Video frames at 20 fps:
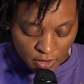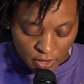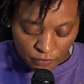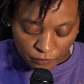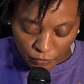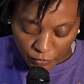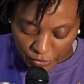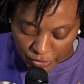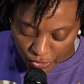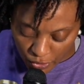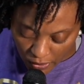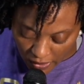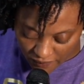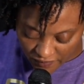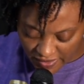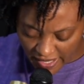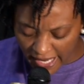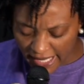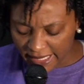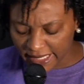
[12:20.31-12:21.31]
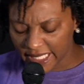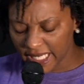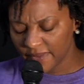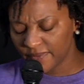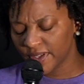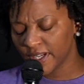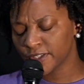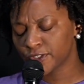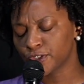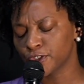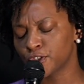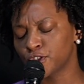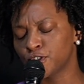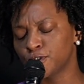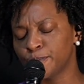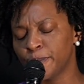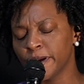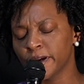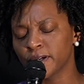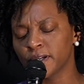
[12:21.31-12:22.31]
For you have not given us a
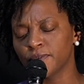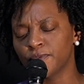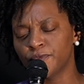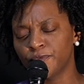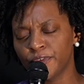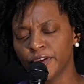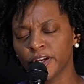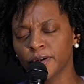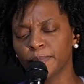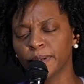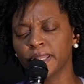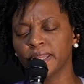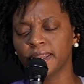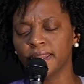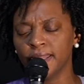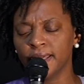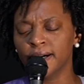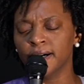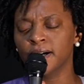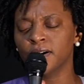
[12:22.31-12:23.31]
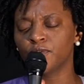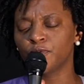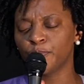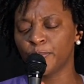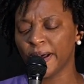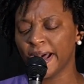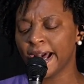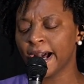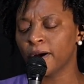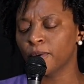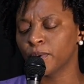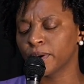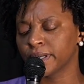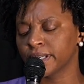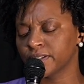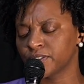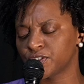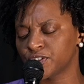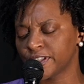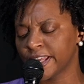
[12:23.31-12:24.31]
spirit of fear, but love, power, and
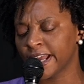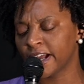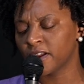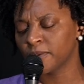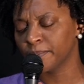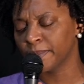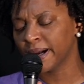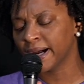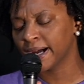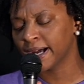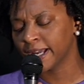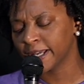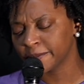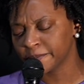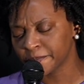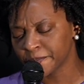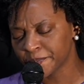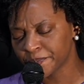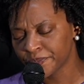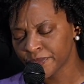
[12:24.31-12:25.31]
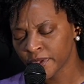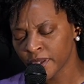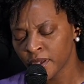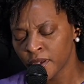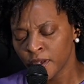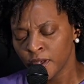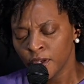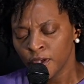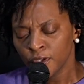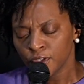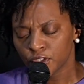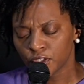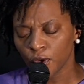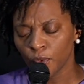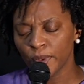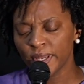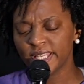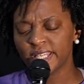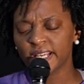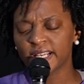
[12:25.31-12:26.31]
a sound mind. So
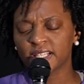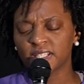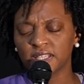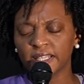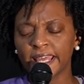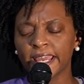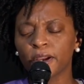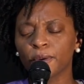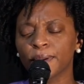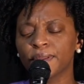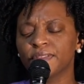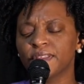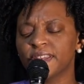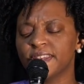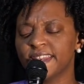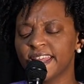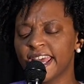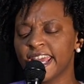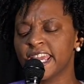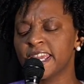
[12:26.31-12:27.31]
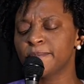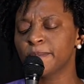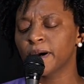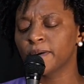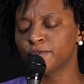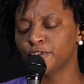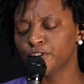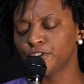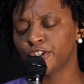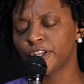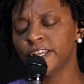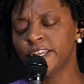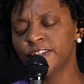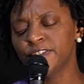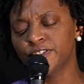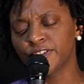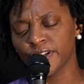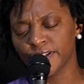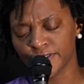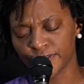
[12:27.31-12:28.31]
we declare in the name of
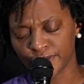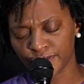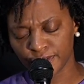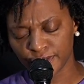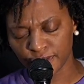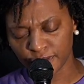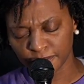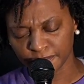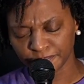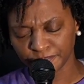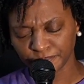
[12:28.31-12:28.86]
Jesus